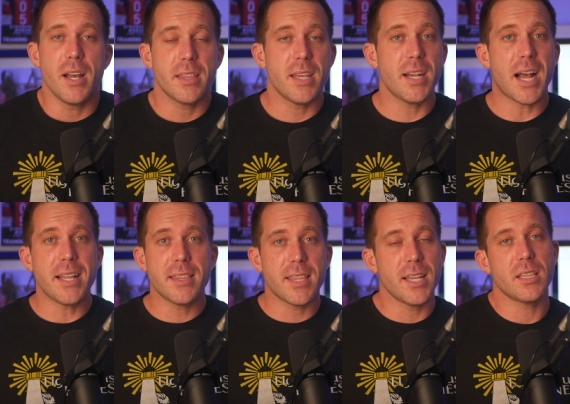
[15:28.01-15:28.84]
then I
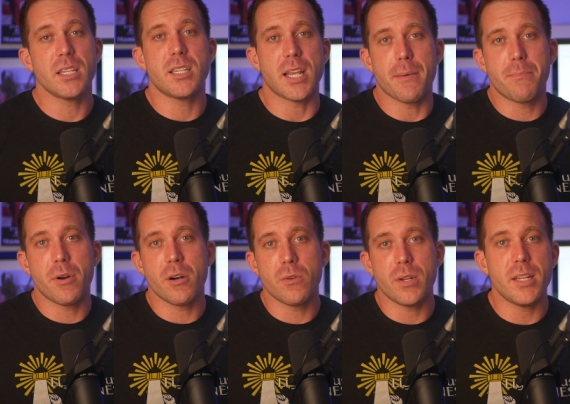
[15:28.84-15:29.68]
think the
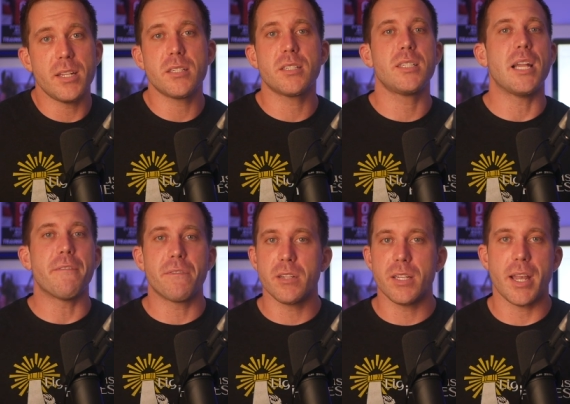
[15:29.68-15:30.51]
Tempo is
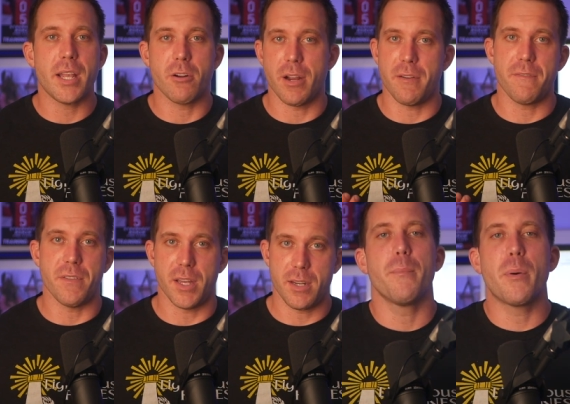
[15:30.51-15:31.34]
definitely a great
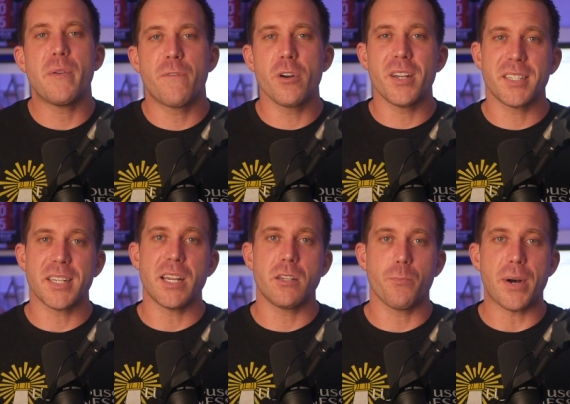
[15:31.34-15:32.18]
fit. But before you
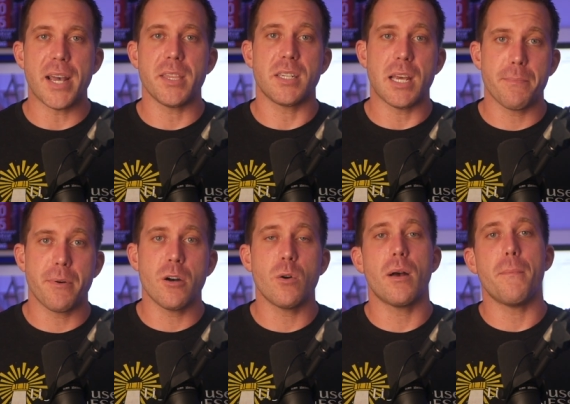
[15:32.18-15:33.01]
decide to buy the
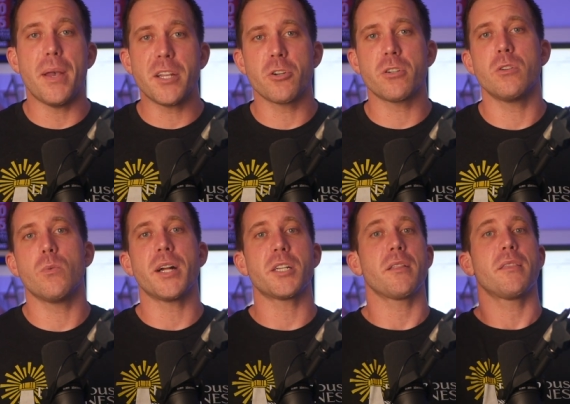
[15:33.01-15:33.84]
Tempo, make sure to
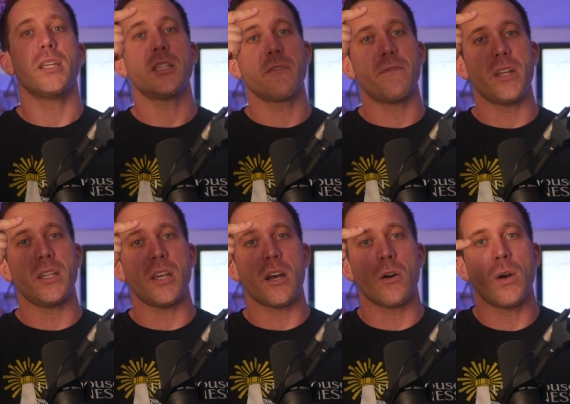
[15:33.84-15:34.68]
watch this
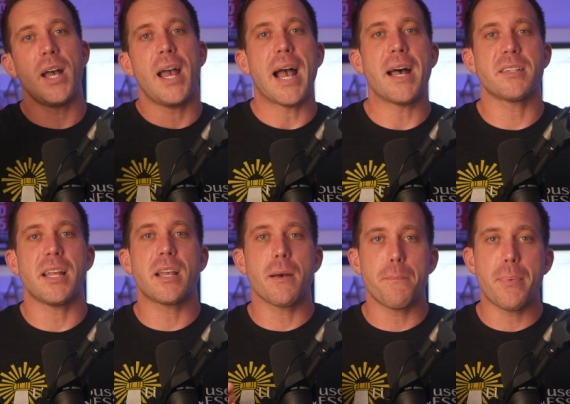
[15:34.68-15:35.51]
video as a
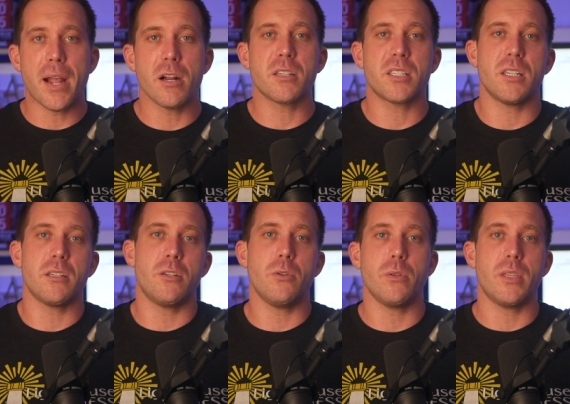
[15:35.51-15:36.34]
comparison
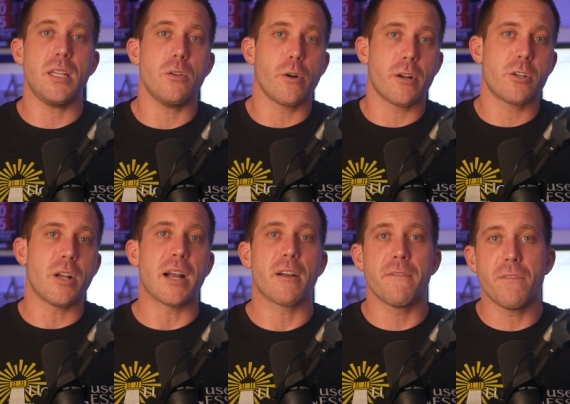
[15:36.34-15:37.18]
to the
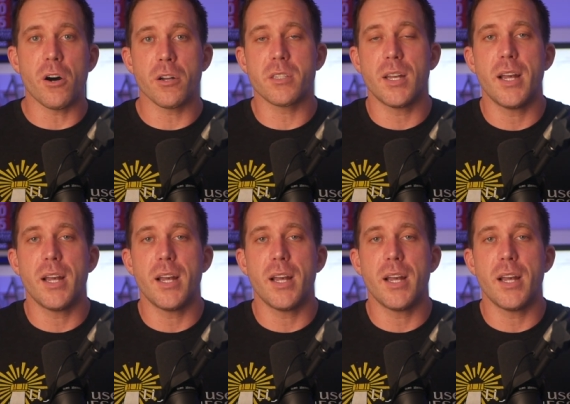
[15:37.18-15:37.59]
NordicTrack Vault